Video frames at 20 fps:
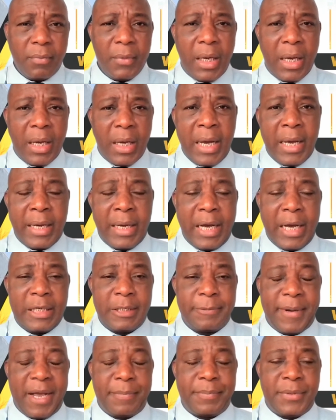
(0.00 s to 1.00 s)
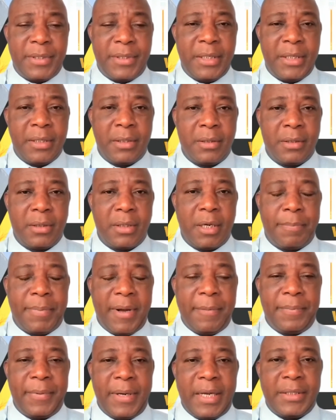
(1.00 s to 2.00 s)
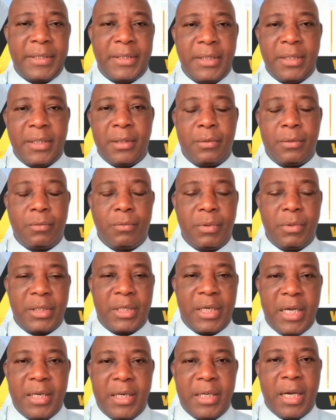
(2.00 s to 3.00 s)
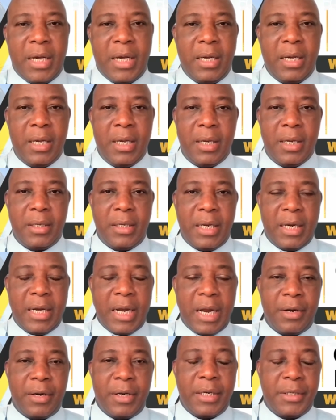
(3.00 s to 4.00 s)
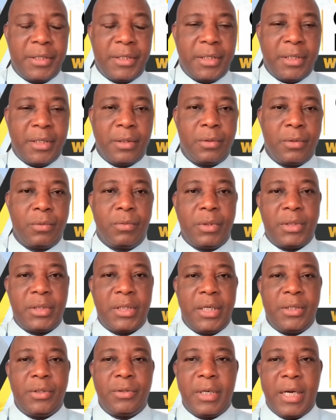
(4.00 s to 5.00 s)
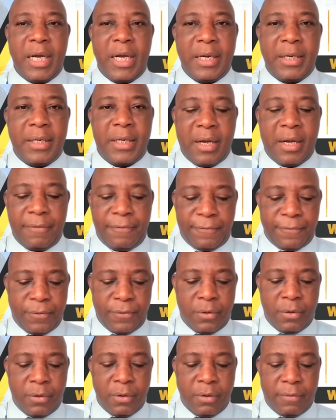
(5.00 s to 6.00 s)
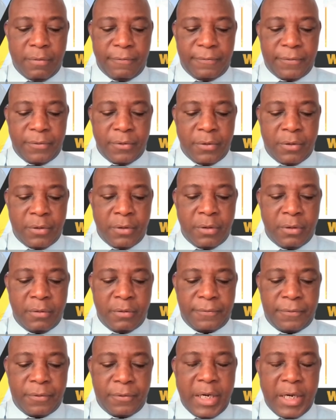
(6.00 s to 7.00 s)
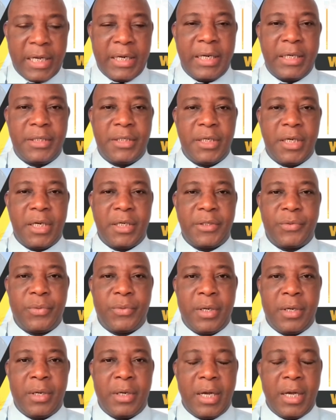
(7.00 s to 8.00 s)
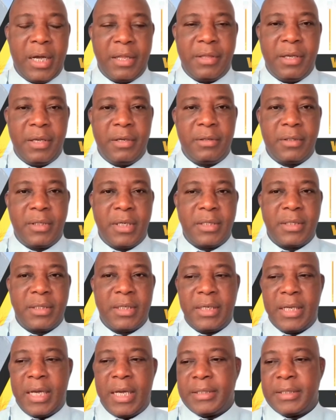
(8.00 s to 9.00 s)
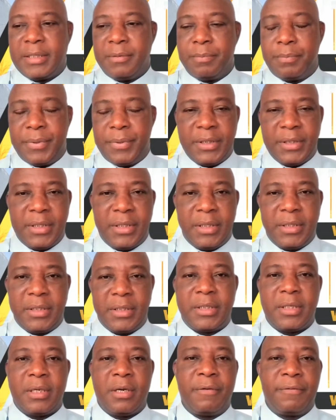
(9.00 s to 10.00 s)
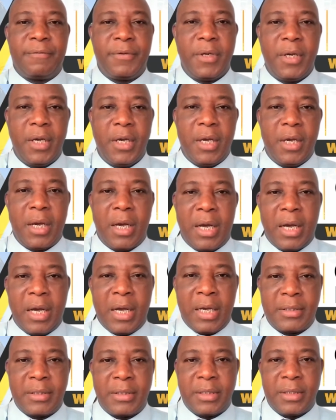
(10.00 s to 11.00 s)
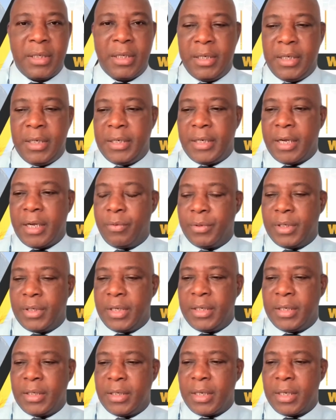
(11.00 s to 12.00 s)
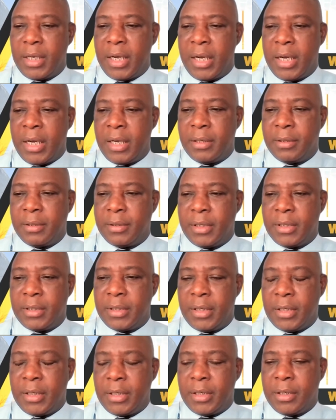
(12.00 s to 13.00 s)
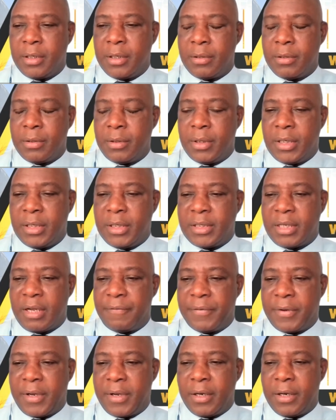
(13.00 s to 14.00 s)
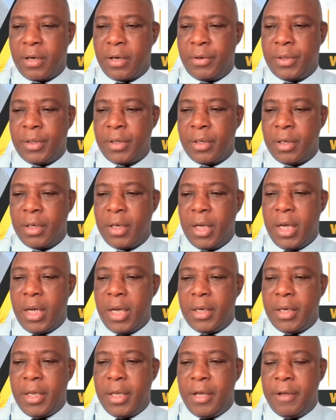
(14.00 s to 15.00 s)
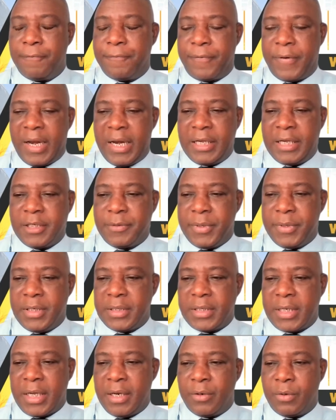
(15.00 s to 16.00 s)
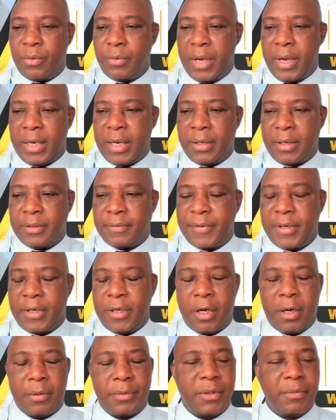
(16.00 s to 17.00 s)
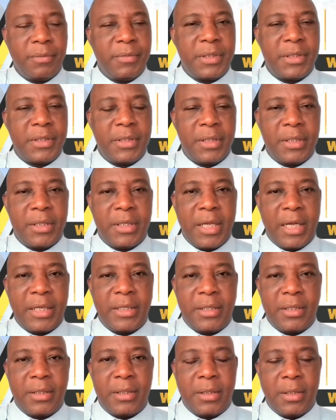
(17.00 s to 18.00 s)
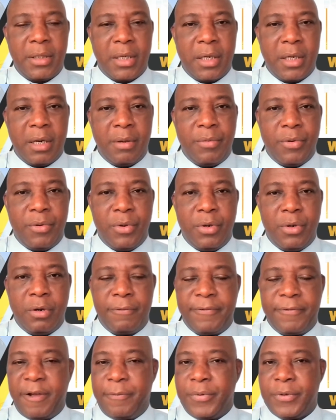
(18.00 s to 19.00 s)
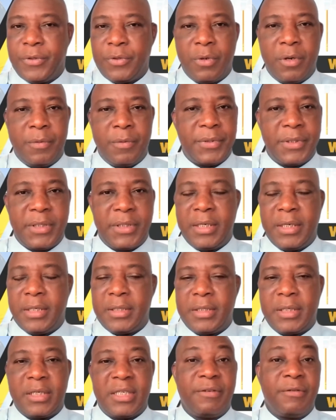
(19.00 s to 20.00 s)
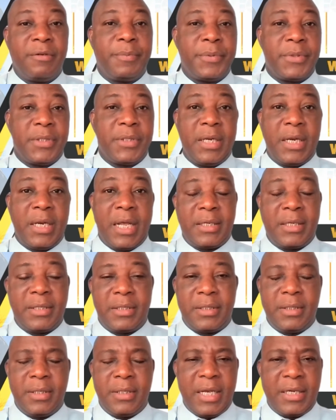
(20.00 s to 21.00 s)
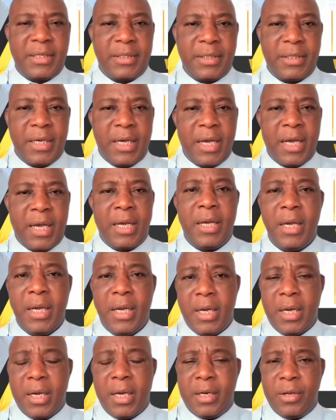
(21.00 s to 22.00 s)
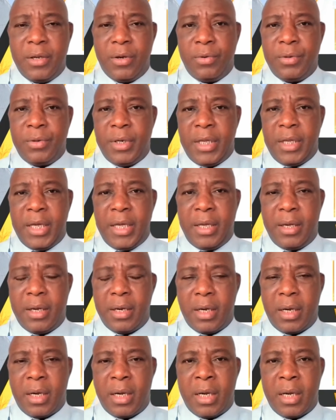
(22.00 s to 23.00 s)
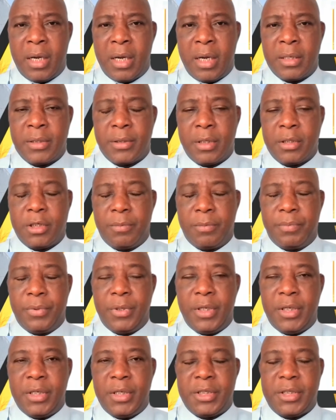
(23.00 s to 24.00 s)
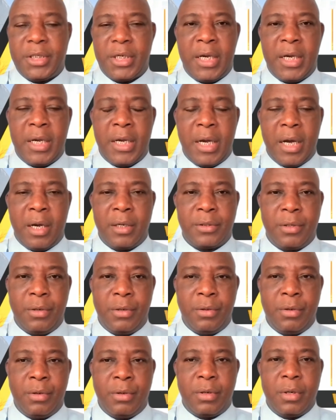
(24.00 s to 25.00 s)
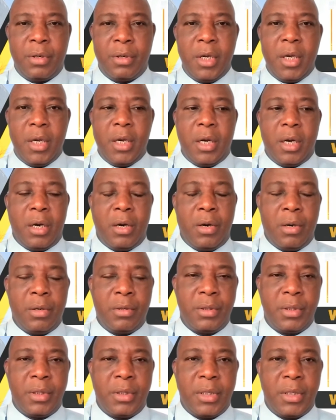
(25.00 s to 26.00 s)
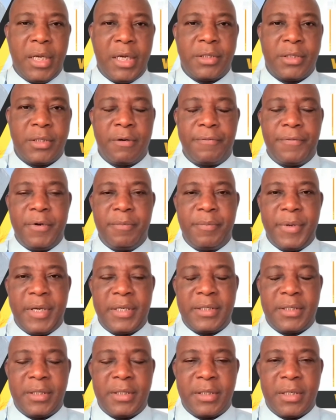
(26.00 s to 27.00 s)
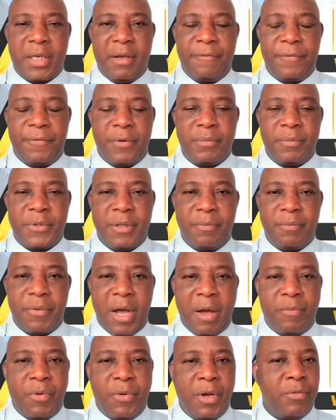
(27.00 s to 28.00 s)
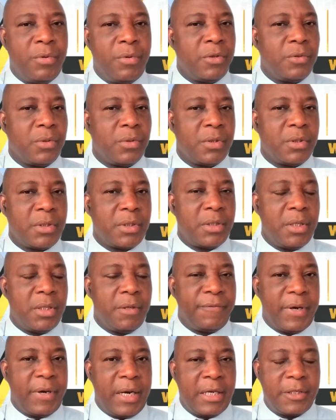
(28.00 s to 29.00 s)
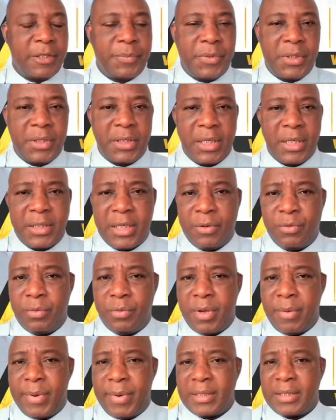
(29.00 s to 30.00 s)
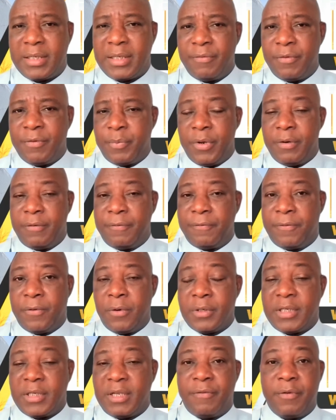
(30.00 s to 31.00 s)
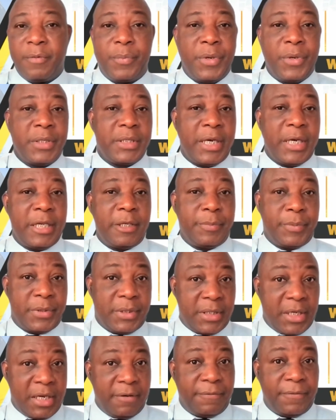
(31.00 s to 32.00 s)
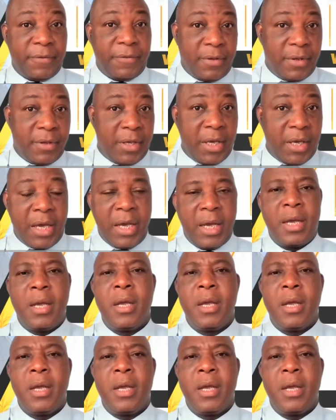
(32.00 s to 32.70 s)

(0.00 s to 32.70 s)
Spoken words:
A gas pipeline deal with Kenya, then another deal with Uganda for energy as well. I think Tanzania is imprinting itself as a leader within the East African corridor. The finance minister in Rwanda was very optimistic that the economy will grow 5.1% this year, 7% next year. The only such a bullish outlook on a sovereign basis came from Zimbabwe, which was the finance minister said would be about 7.4 or 7.8% for the year.